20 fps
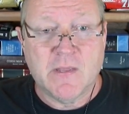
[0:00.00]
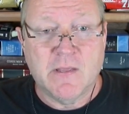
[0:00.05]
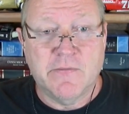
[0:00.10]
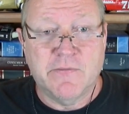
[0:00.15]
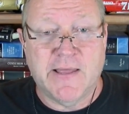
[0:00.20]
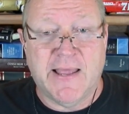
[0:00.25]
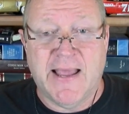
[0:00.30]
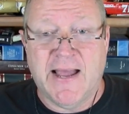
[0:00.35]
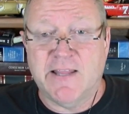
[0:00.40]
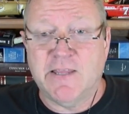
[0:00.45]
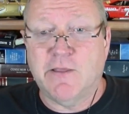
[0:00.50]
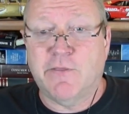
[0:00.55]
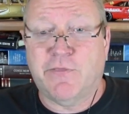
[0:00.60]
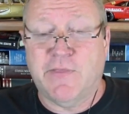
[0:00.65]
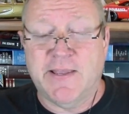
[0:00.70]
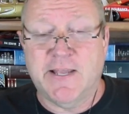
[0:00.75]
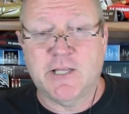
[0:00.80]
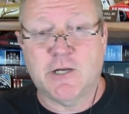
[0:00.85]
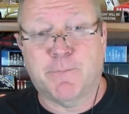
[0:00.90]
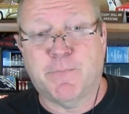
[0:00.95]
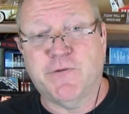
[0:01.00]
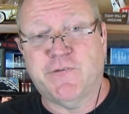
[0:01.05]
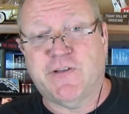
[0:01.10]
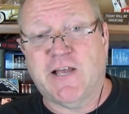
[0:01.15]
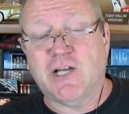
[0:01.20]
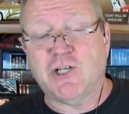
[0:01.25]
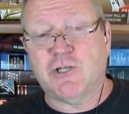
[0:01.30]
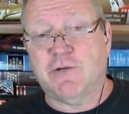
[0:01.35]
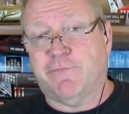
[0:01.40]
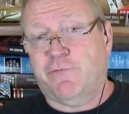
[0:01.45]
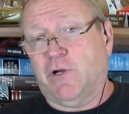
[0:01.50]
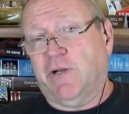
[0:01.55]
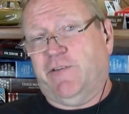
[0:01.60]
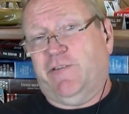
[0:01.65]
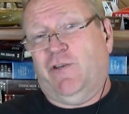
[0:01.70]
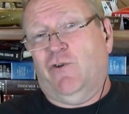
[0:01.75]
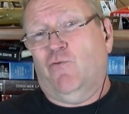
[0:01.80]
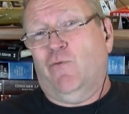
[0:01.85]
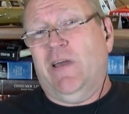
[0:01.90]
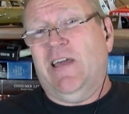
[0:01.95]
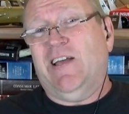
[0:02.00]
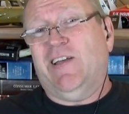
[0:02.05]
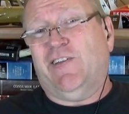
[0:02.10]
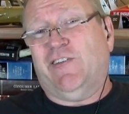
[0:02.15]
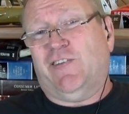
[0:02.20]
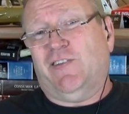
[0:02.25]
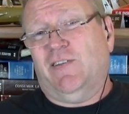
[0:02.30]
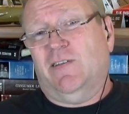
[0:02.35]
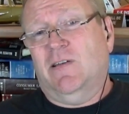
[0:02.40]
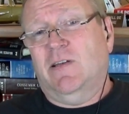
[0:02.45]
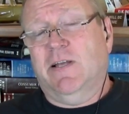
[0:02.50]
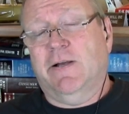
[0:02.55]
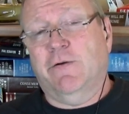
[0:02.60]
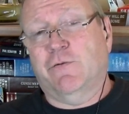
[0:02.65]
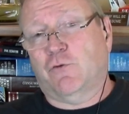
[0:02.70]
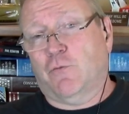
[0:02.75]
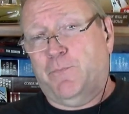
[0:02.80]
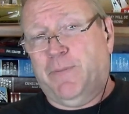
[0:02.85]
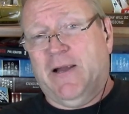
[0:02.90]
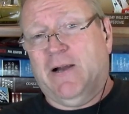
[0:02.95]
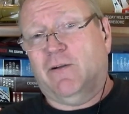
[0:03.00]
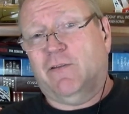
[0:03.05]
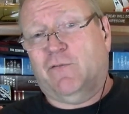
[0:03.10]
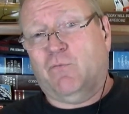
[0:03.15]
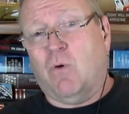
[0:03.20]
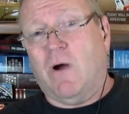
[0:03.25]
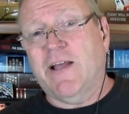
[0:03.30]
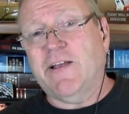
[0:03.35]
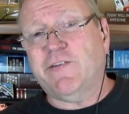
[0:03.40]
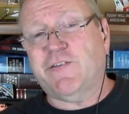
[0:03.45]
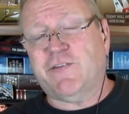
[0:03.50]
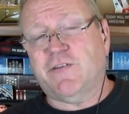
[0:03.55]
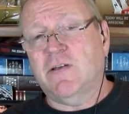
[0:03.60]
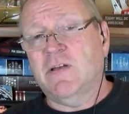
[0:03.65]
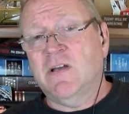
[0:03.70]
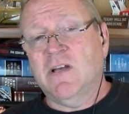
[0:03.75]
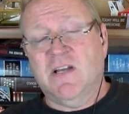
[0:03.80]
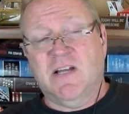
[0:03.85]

They had the thing in their possession for like 2 weeks. It was repaired twice.